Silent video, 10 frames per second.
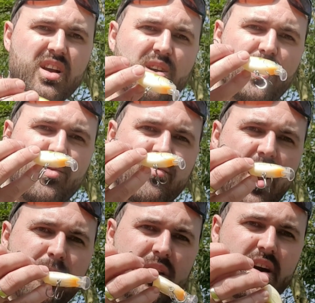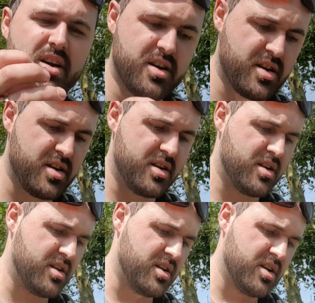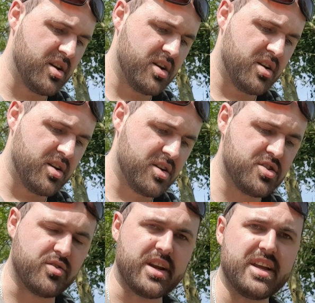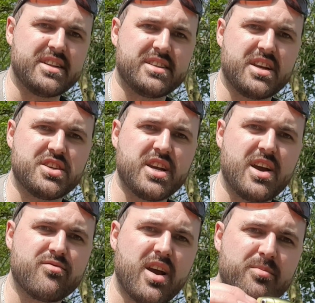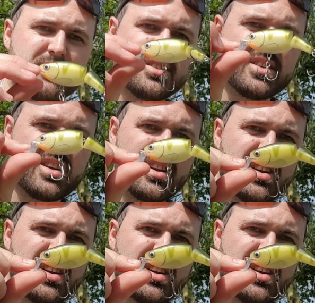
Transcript: got Rappler jointed shad wraps.